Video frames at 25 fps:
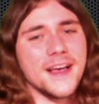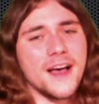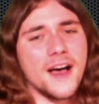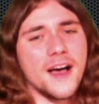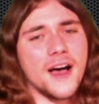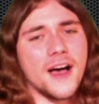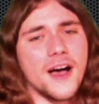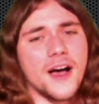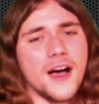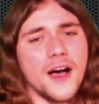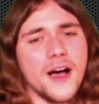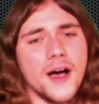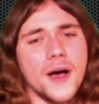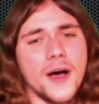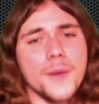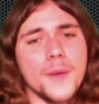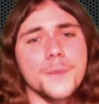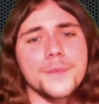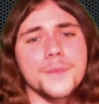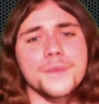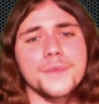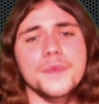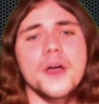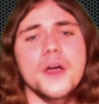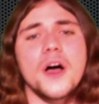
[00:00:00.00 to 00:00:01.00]
The
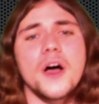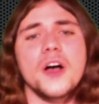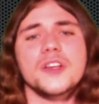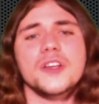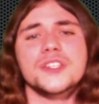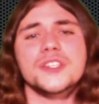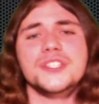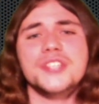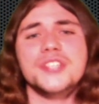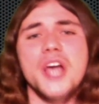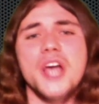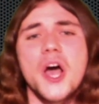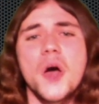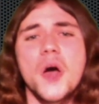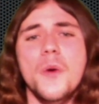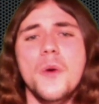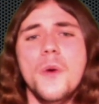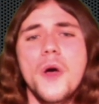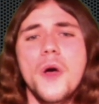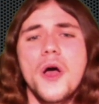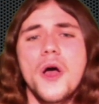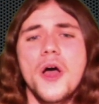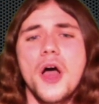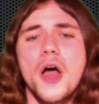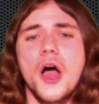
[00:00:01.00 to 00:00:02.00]

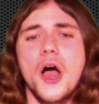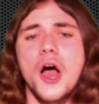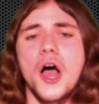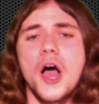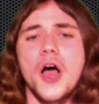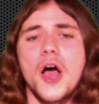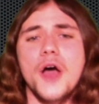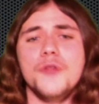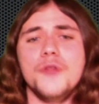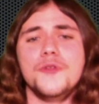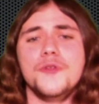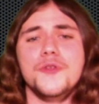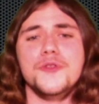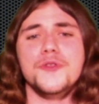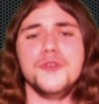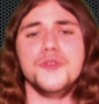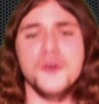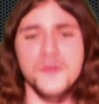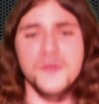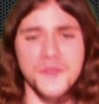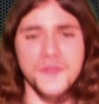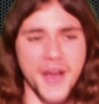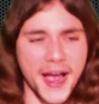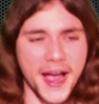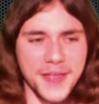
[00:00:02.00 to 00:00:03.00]
new
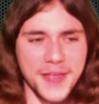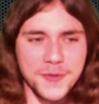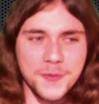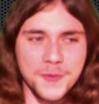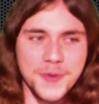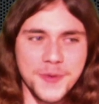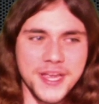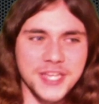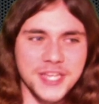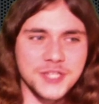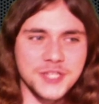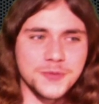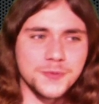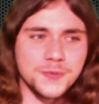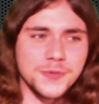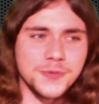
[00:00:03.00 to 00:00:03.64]
Nightwish,